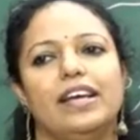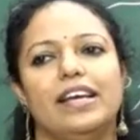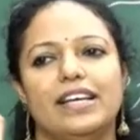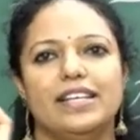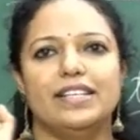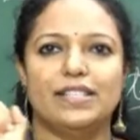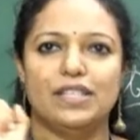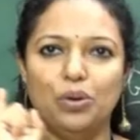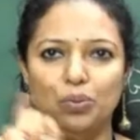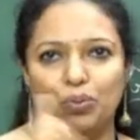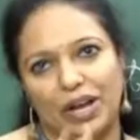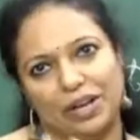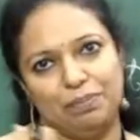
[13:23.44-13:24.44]
is
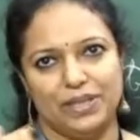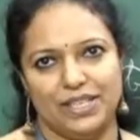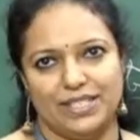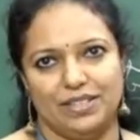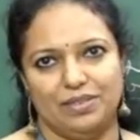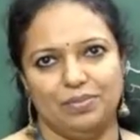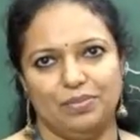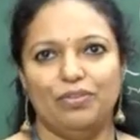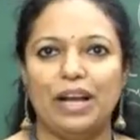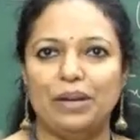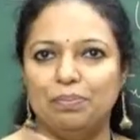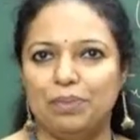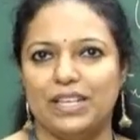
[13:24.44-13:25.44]
one person.
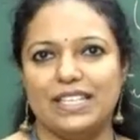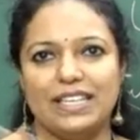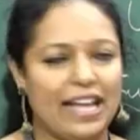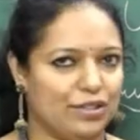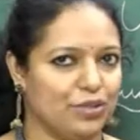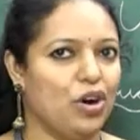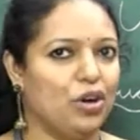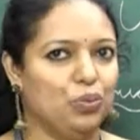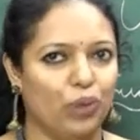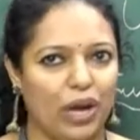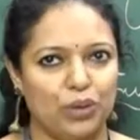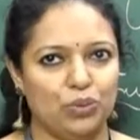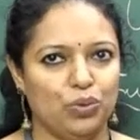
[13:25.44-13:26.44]
One person has got
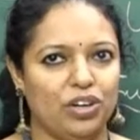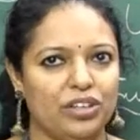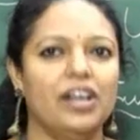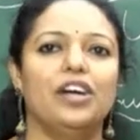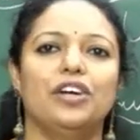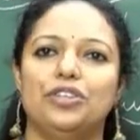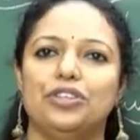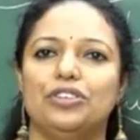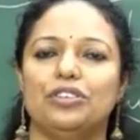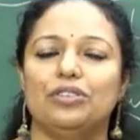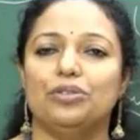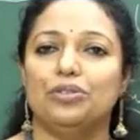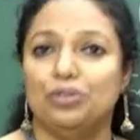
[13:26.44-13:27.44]
one vote. Due
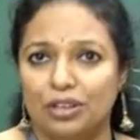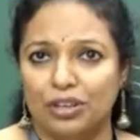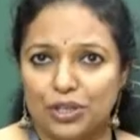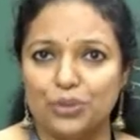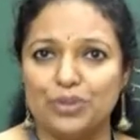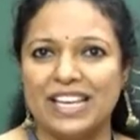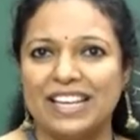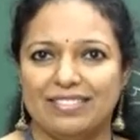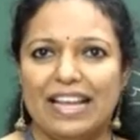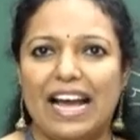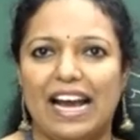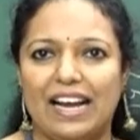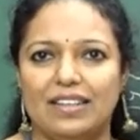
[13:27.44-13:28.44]
to using
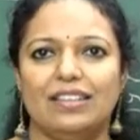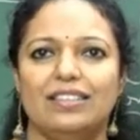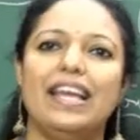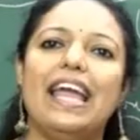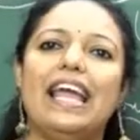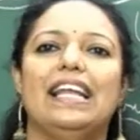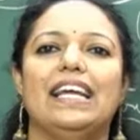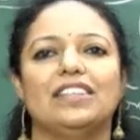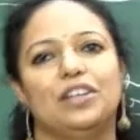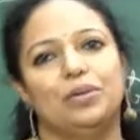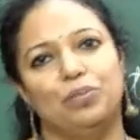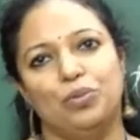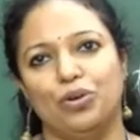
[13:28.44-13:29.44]
that, they elect
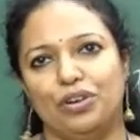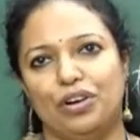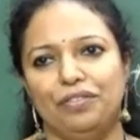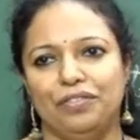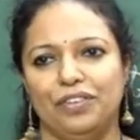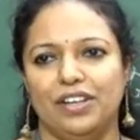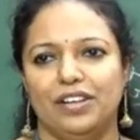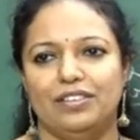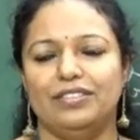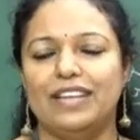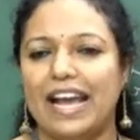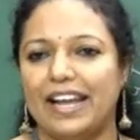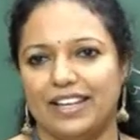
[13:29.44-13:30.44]
the board of
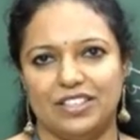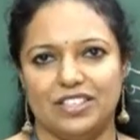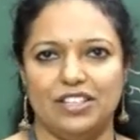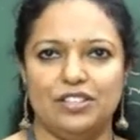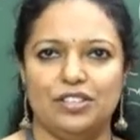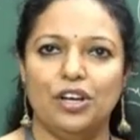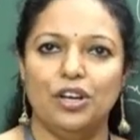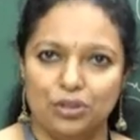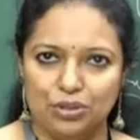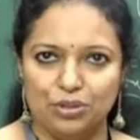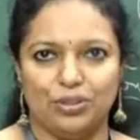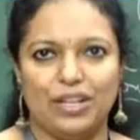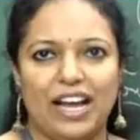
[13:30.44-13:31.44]
directors
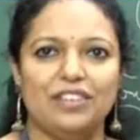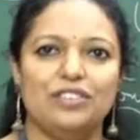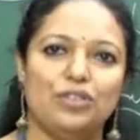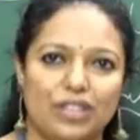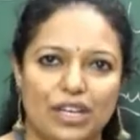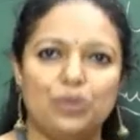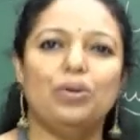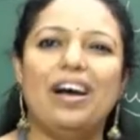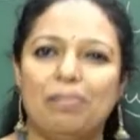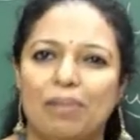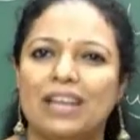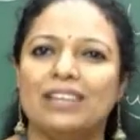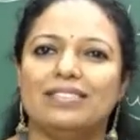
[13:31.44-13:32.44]
to that, so that
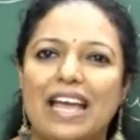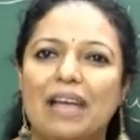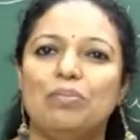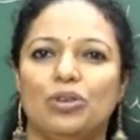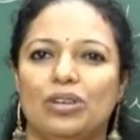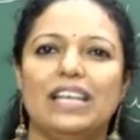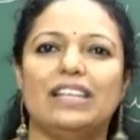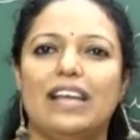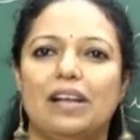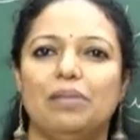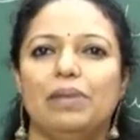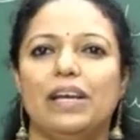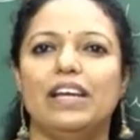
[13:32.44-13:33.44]
among them only there
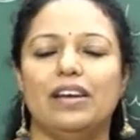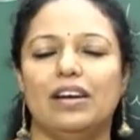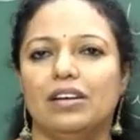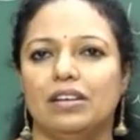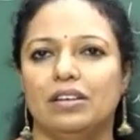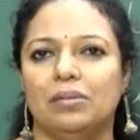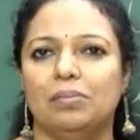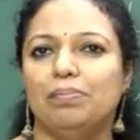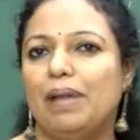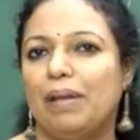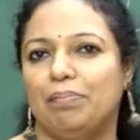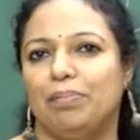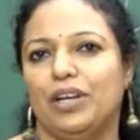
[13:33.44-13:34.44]
will be a
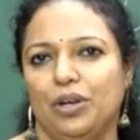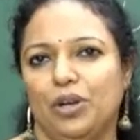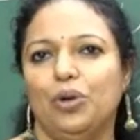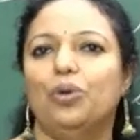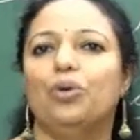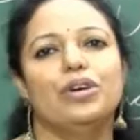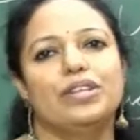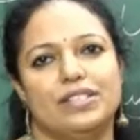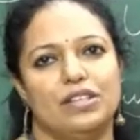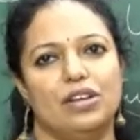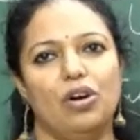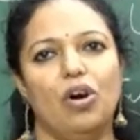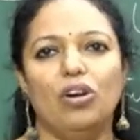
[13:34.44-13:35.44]
member who is
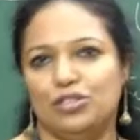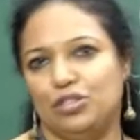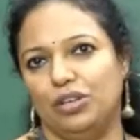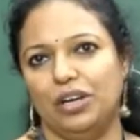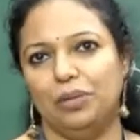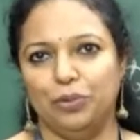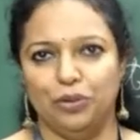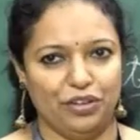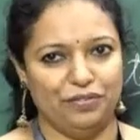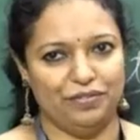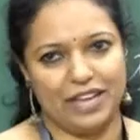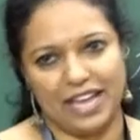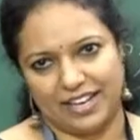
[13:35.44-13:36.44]
also a board
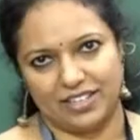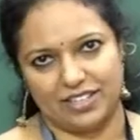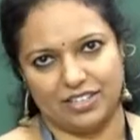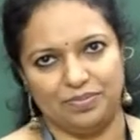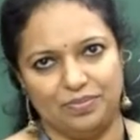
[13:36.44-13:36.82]
of director.